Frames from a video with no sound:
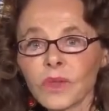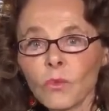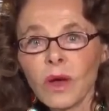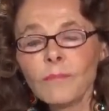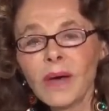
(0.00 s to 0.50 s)

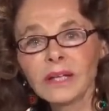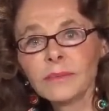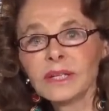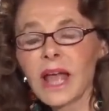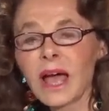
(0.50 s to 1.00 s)
what might have
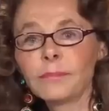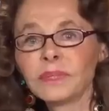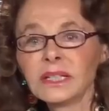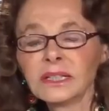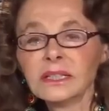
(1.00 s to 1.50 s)
been
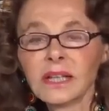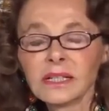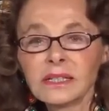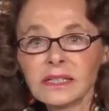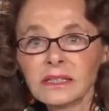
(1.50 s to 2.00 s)
happening in
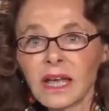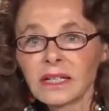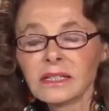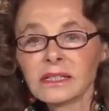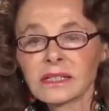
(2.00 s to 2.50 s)

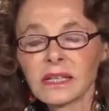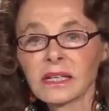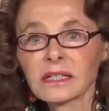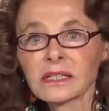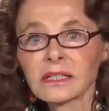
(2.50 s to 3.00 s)

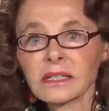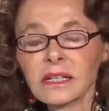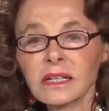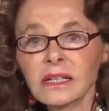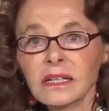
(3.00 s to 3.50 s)
1996
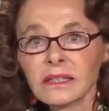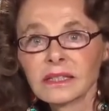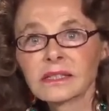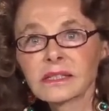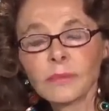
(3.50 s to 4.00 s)

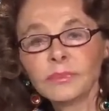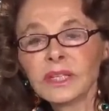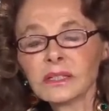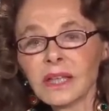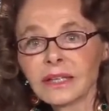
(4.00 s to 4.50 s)
that
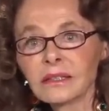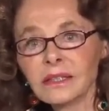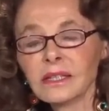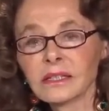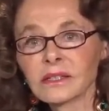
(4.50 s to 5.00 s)
something like
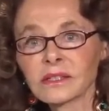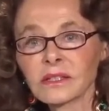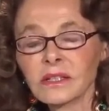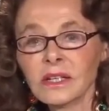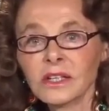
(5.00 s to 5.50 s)
this
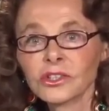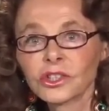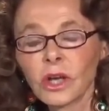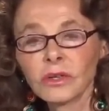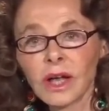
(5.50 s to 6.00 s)

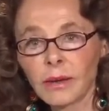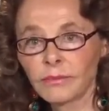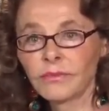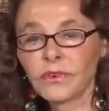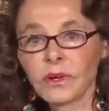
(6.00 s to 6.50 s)
showed up
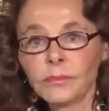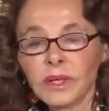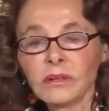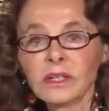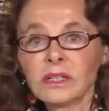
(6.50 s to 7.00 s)
for a
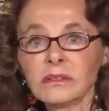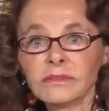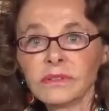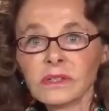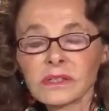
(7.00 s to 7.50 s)
period of
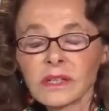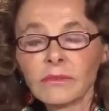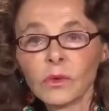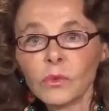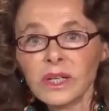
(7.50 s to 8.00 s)

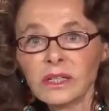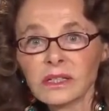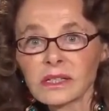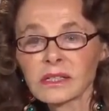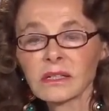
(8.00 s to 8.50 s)
several
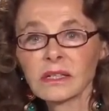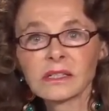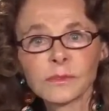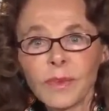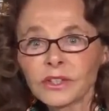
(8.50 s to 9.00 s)
weeks,
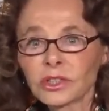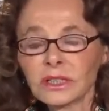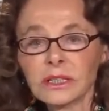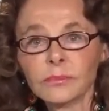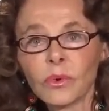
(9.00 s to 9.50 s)

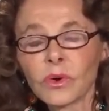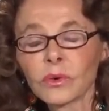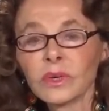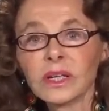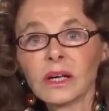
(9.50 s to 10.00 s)
especially in Puerto
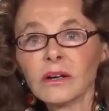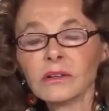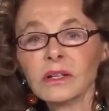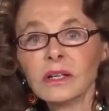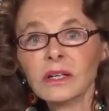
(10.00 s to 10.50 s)
Rico?
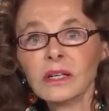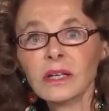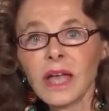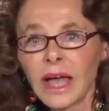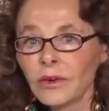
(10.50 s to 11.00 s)

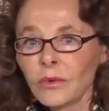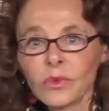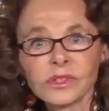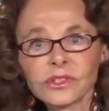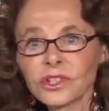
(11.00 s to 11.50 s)
And it
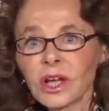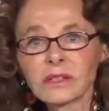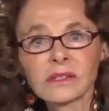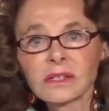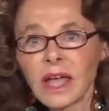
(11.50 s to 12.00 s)
was just